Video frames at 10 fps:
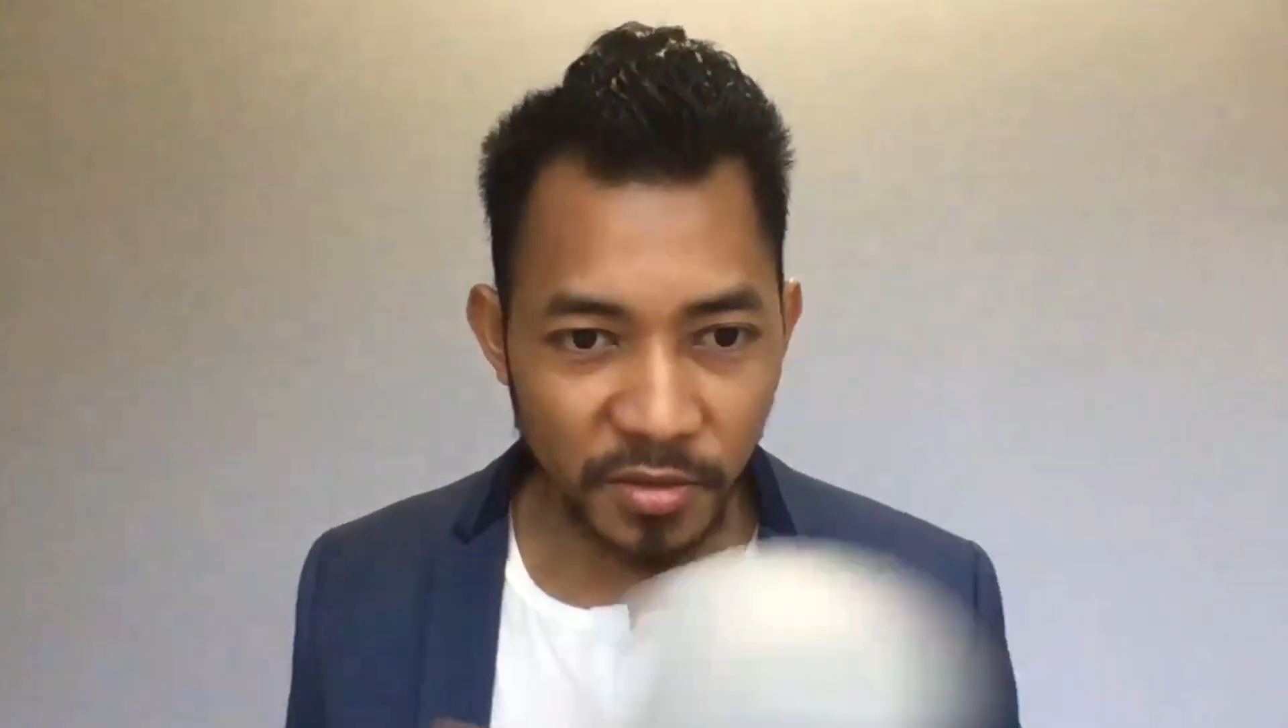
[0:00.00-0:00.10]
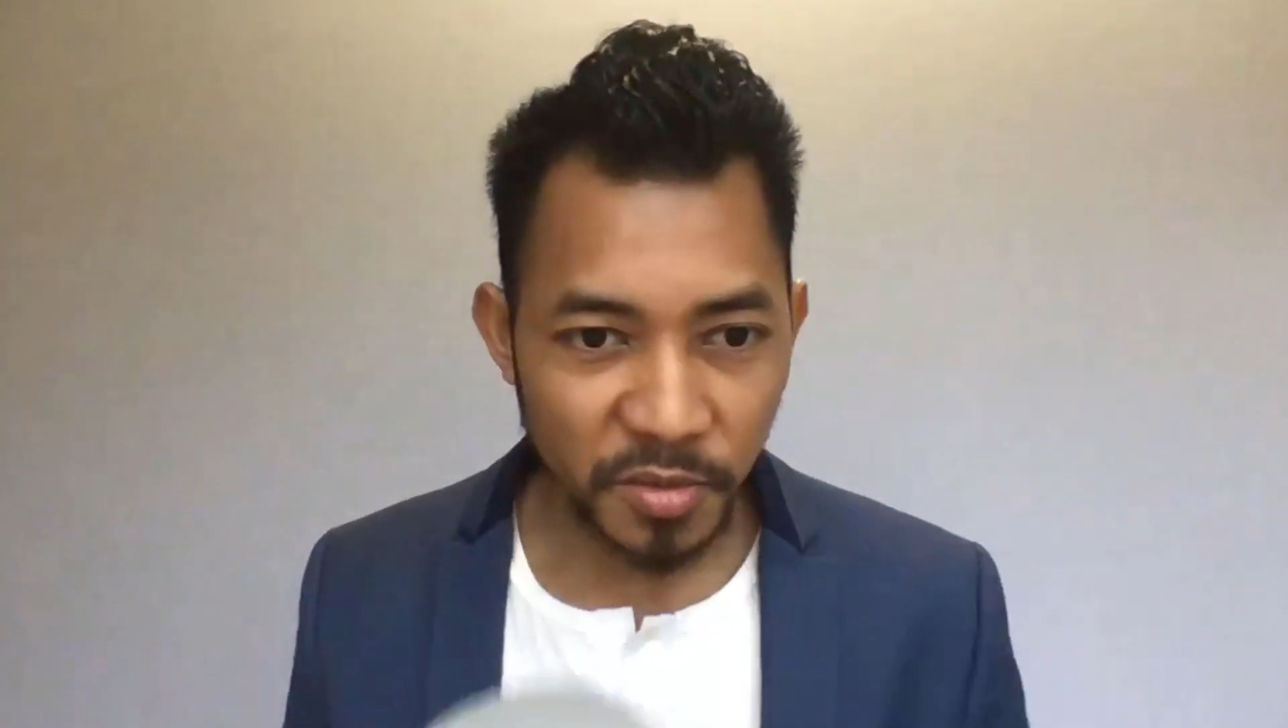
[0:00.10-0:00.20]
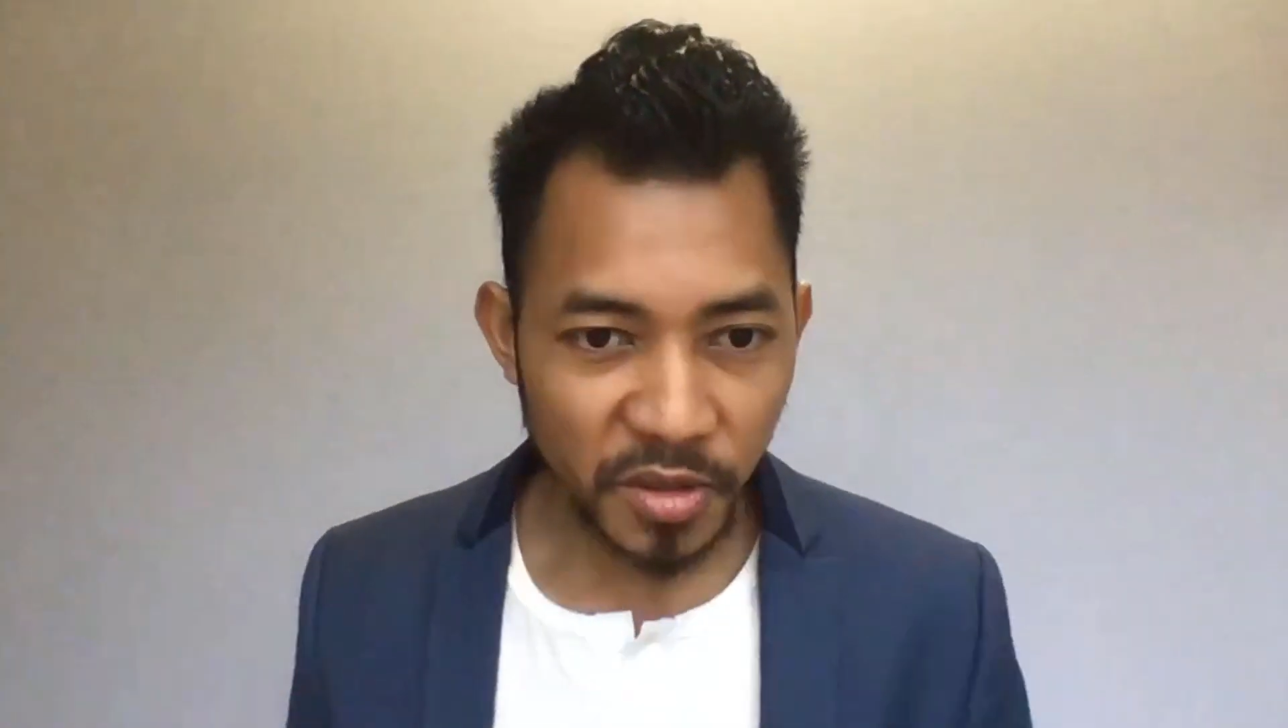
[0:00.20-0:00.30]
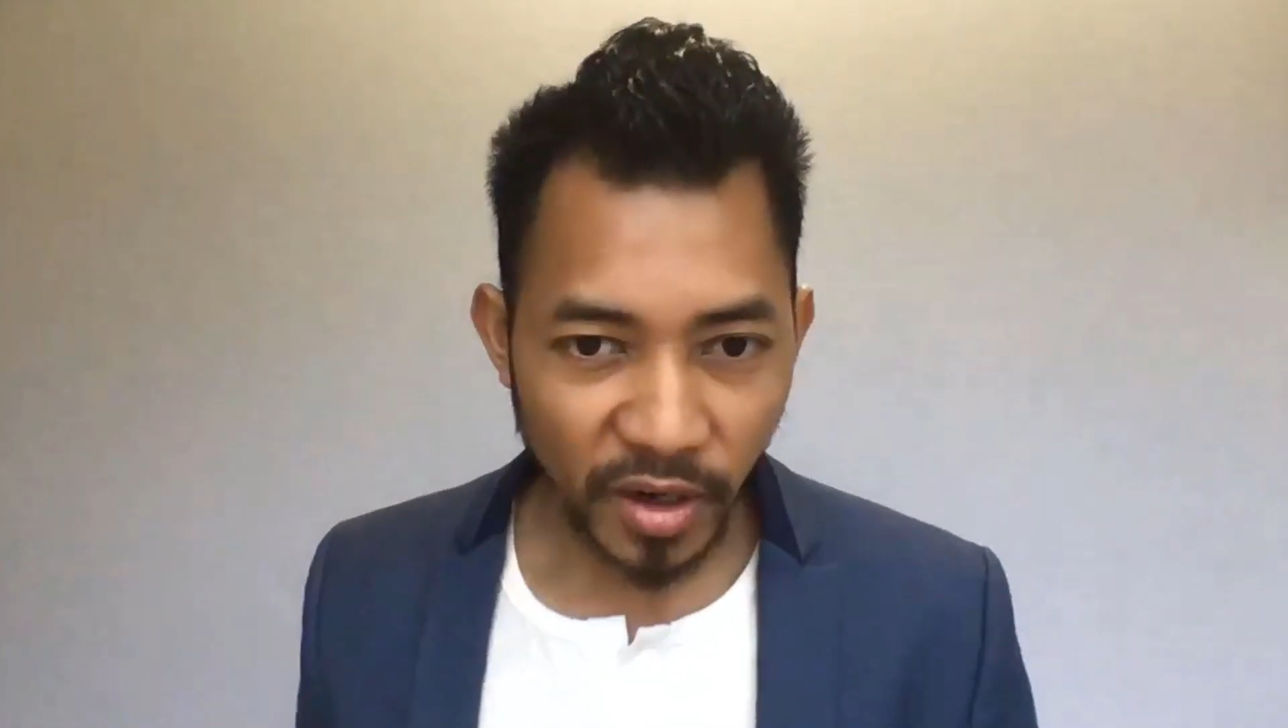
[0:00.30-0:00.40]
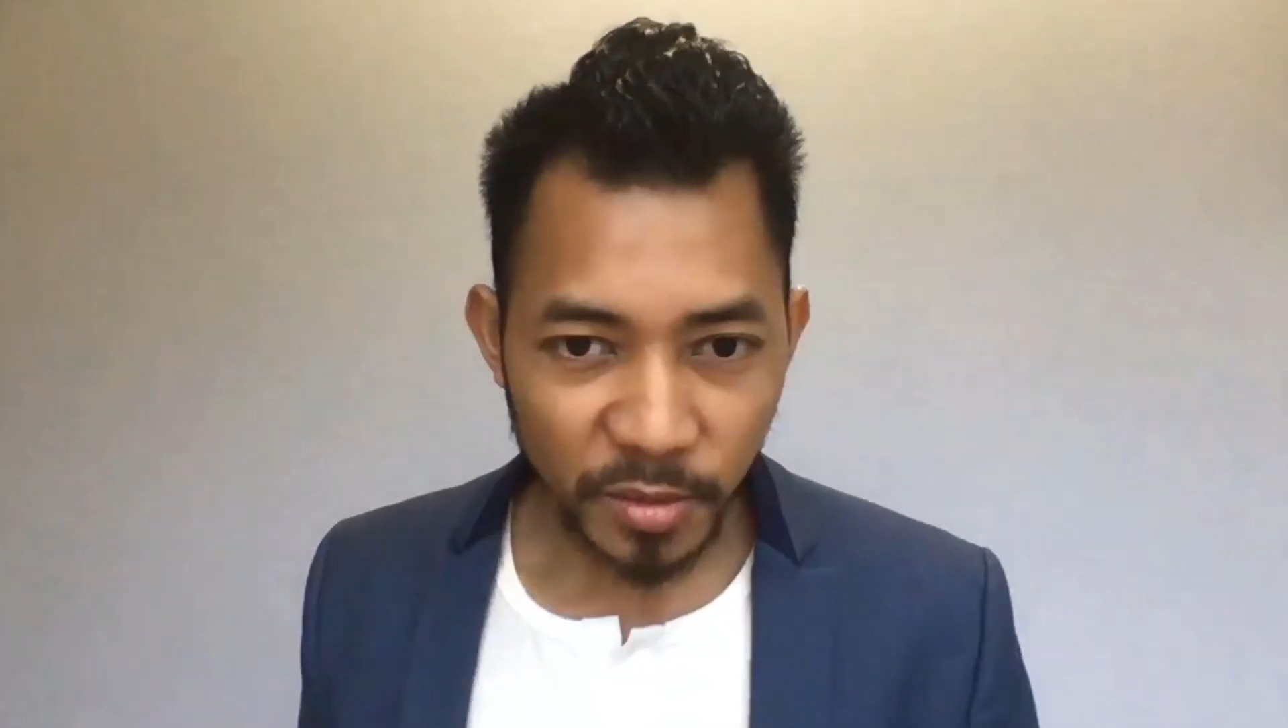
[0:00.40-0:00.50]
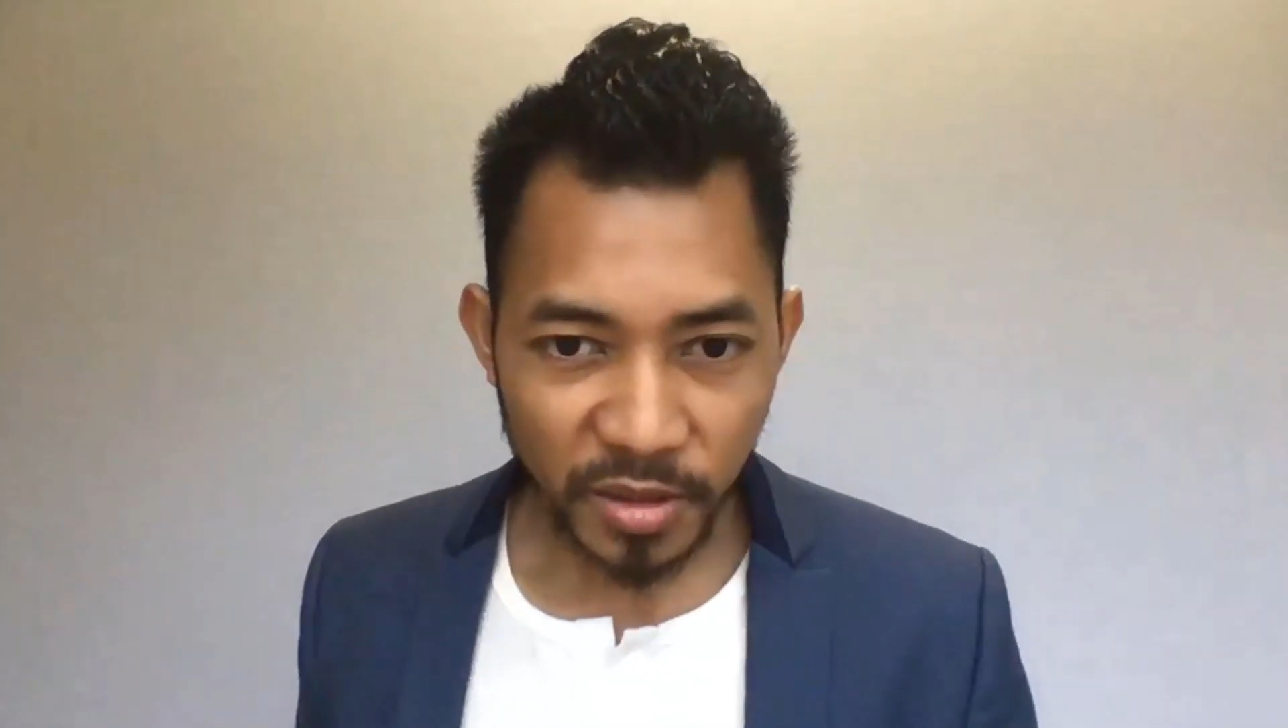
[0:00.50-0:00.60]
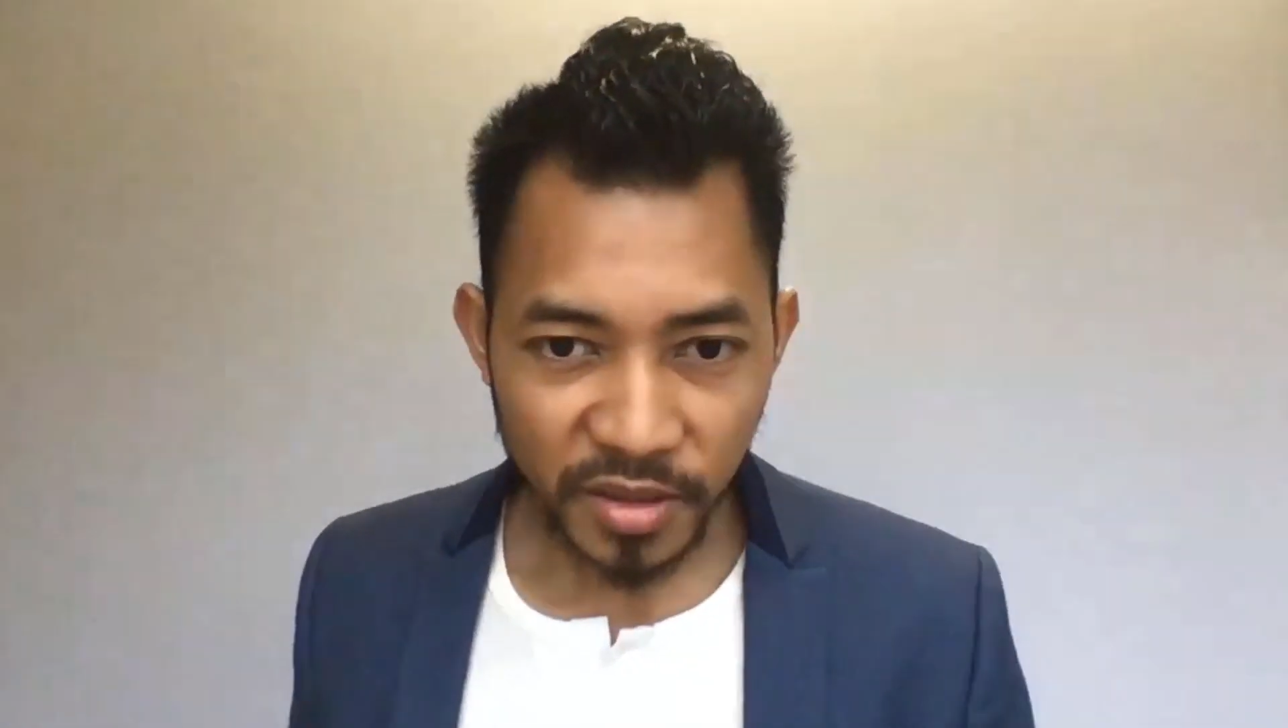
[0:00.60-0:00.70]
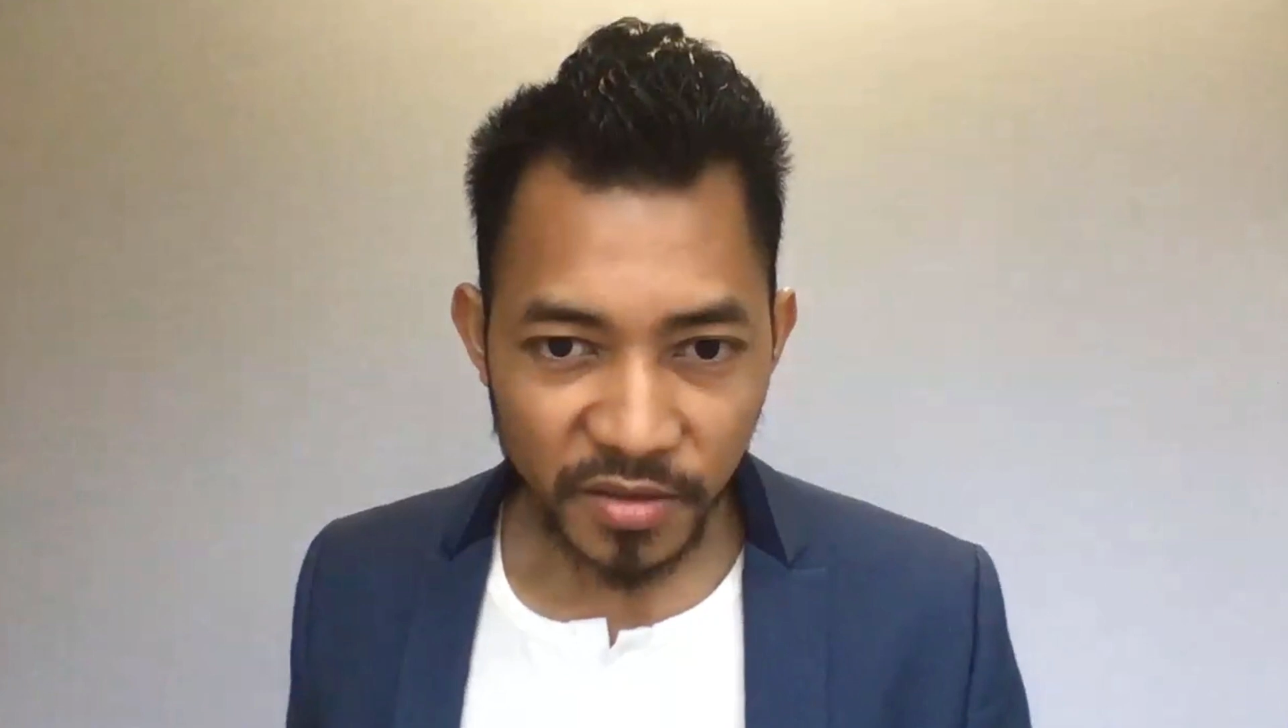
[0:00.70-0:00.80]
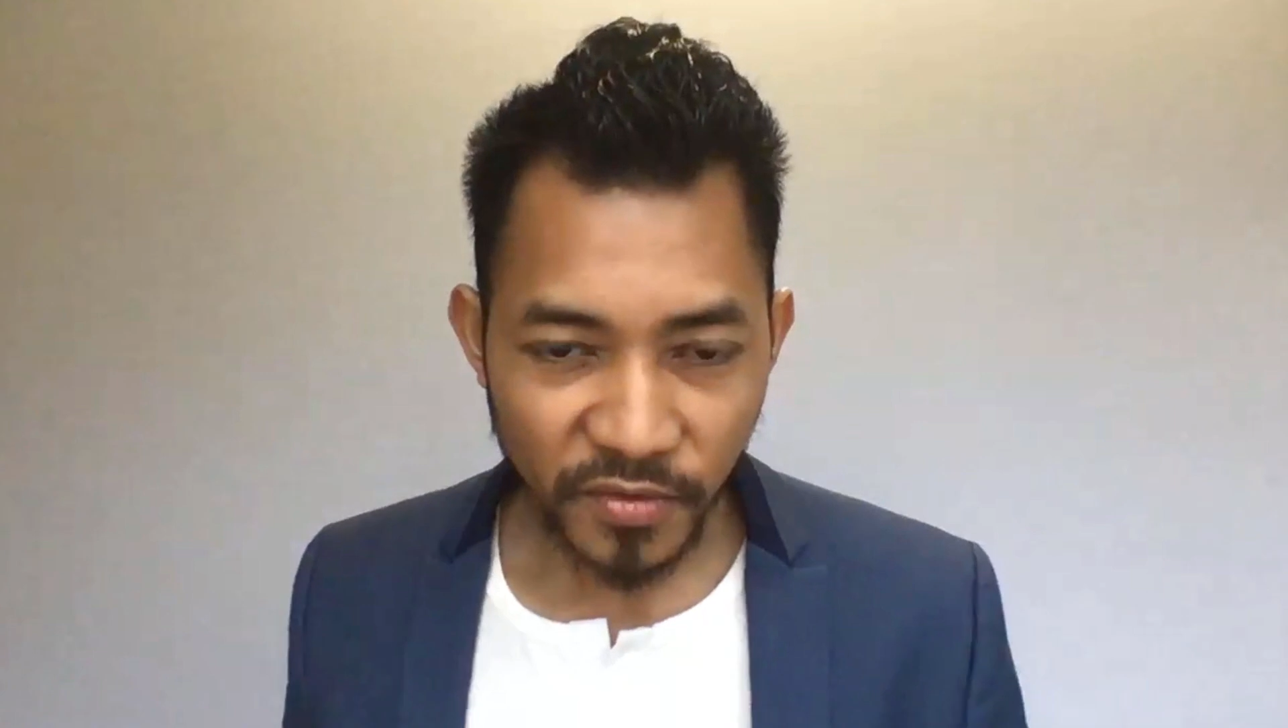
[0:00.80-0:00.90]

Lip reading: subscribe to this